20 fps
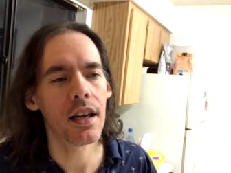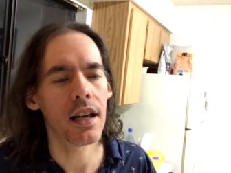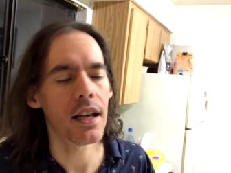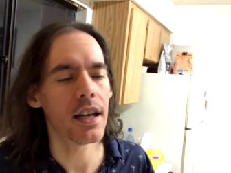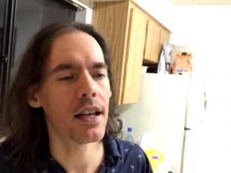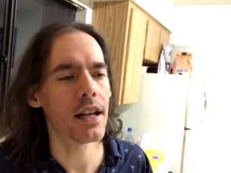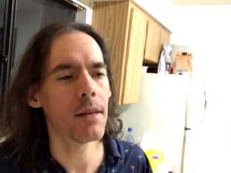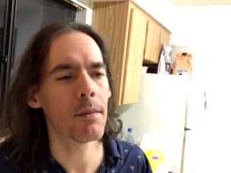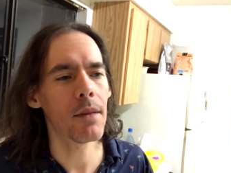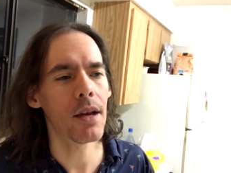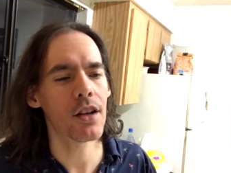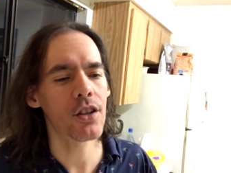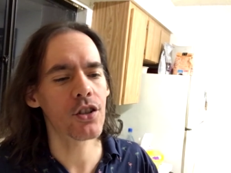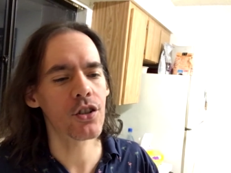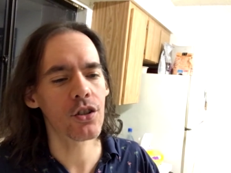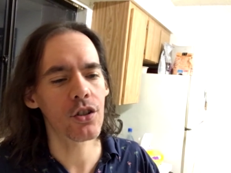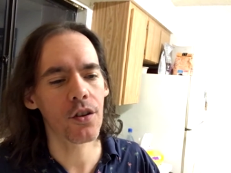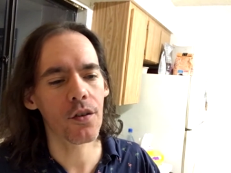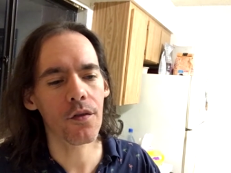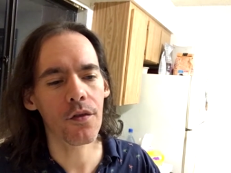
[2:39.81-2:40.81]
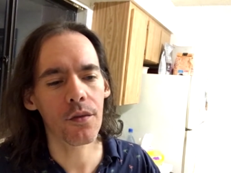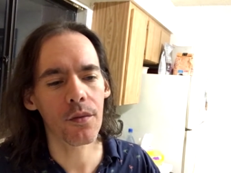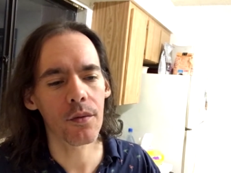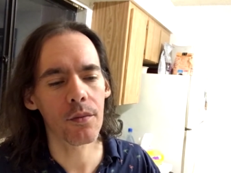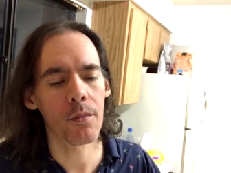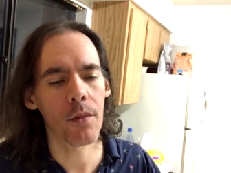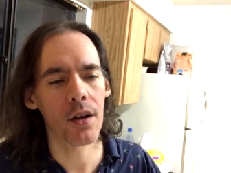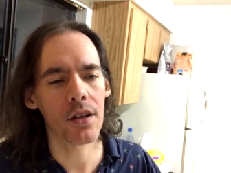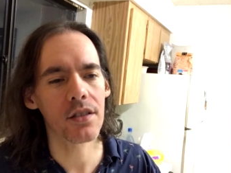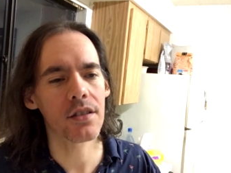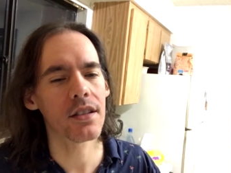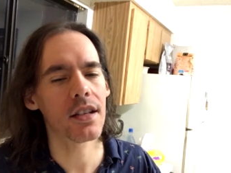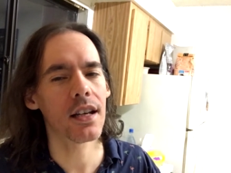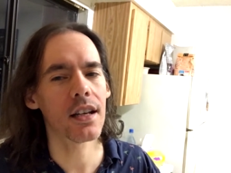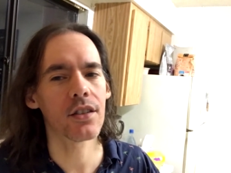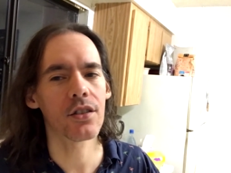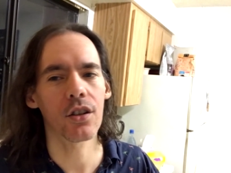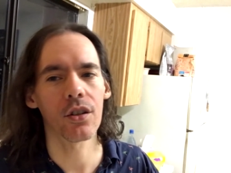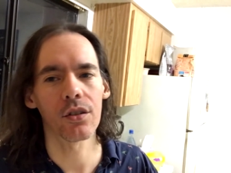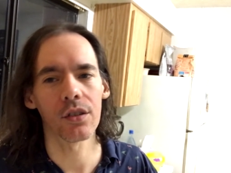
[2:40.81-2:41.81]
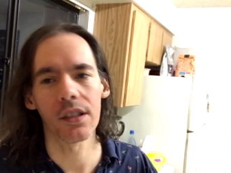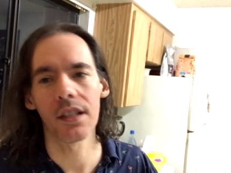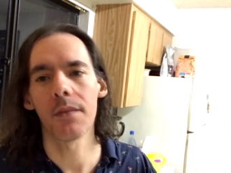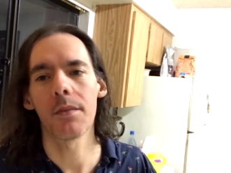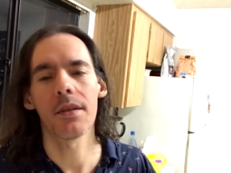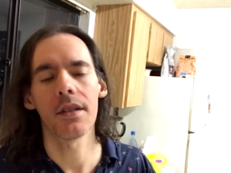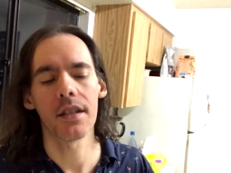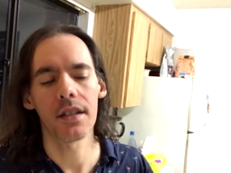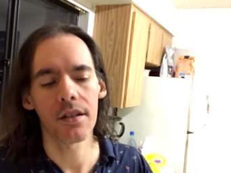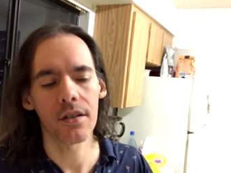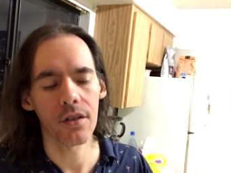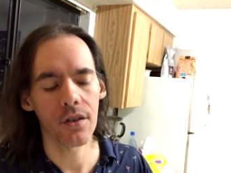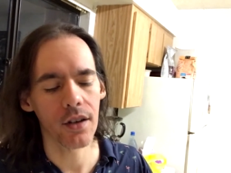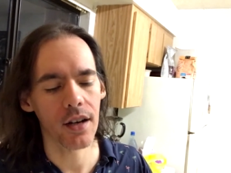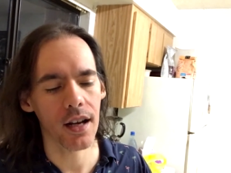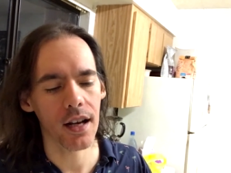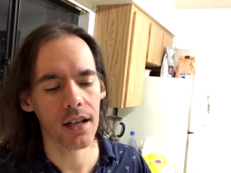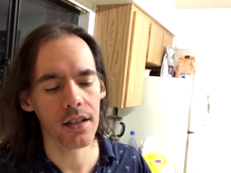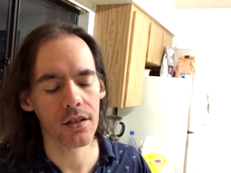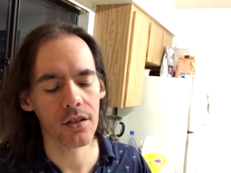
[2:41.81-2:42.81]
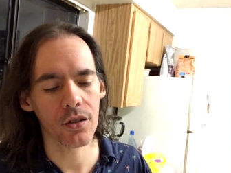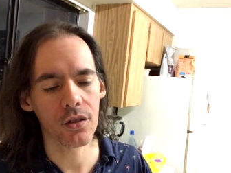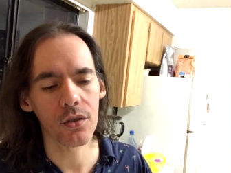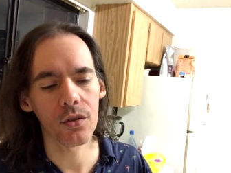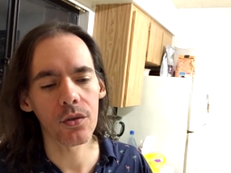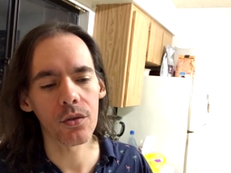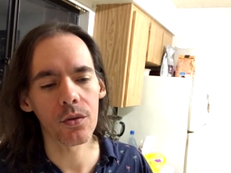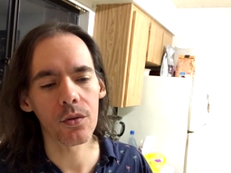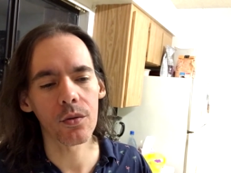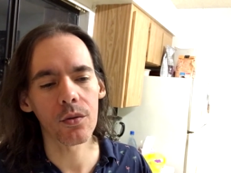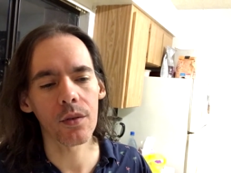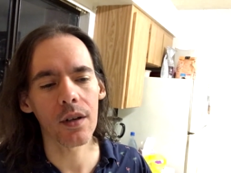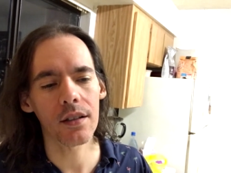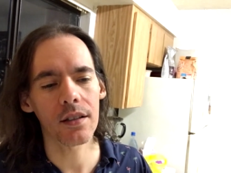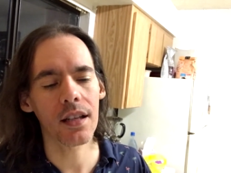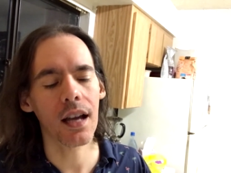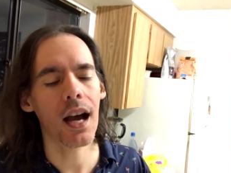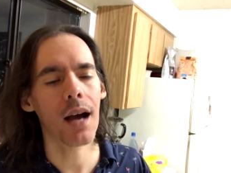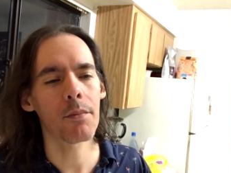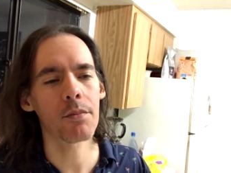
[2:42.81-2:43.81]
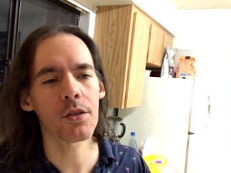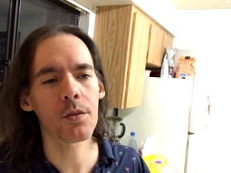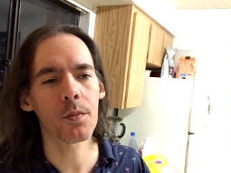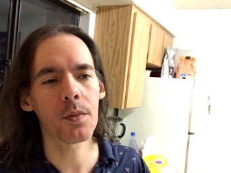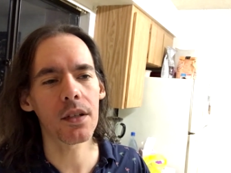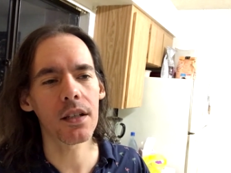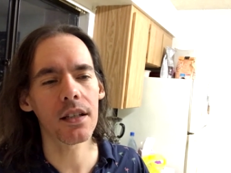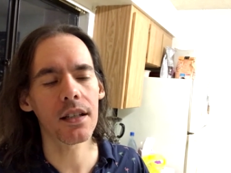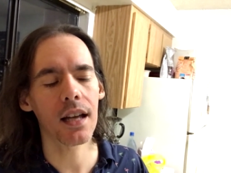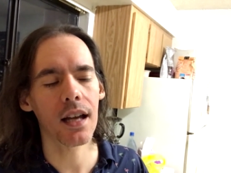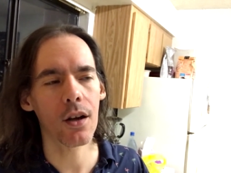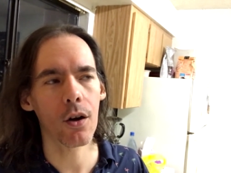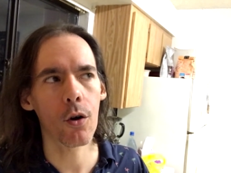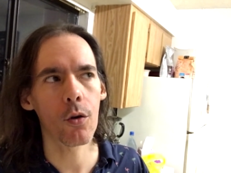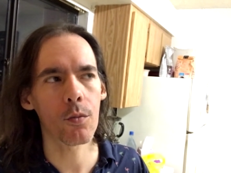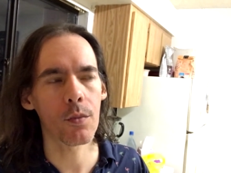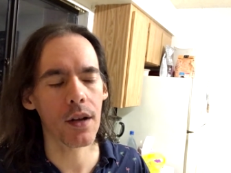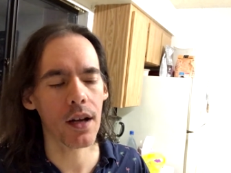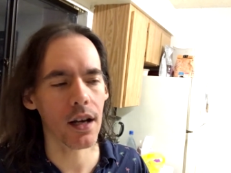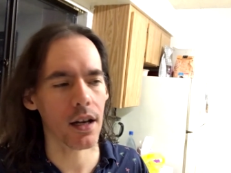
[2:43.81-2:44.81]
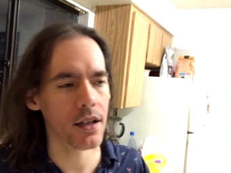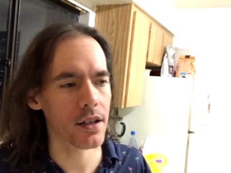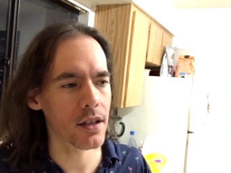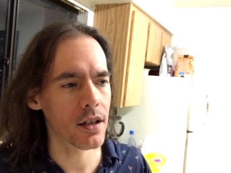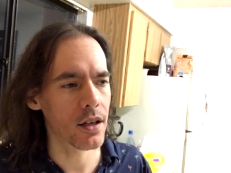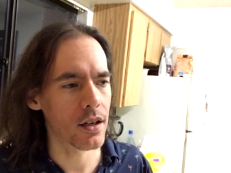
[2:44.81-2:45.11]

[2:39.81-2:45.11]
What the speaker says: And I'm not sure if Mustangs are limited or not to top speed. I hope not.